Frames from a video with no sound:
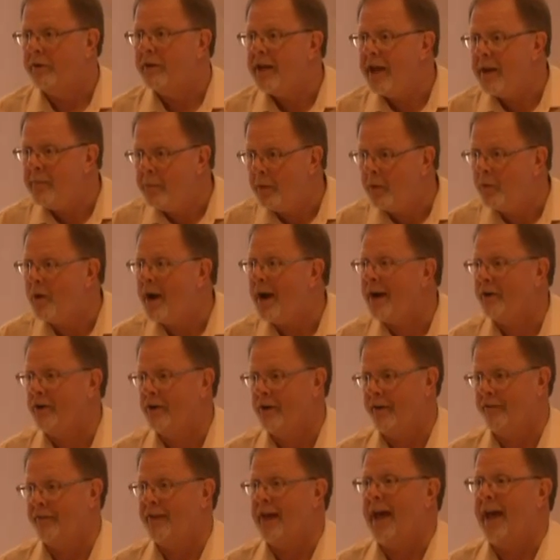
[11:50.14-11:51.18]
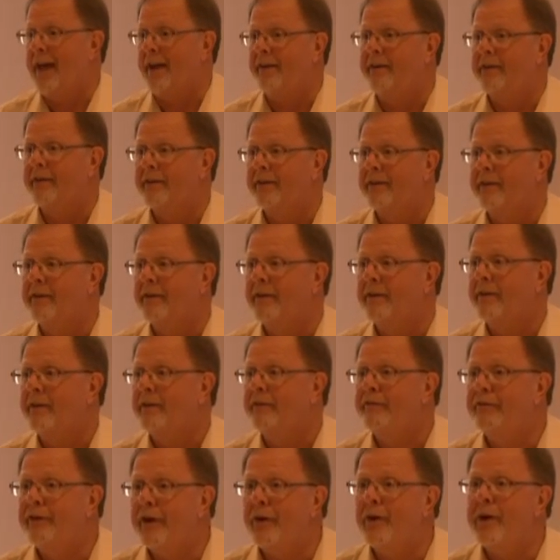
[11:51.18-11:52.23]
Keep a record of that.
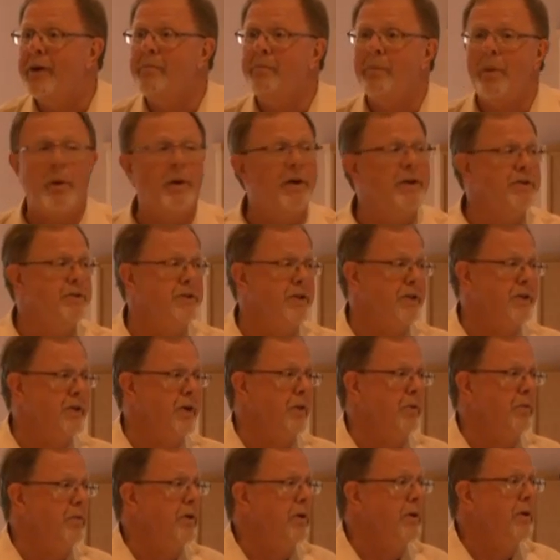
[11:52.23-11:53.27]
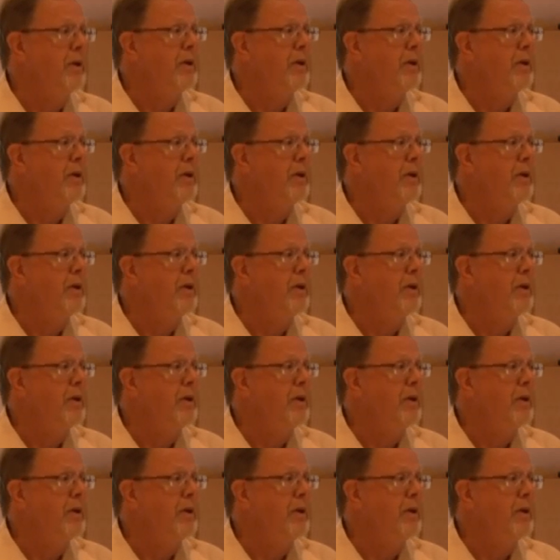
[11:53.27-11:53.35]
Very important to do.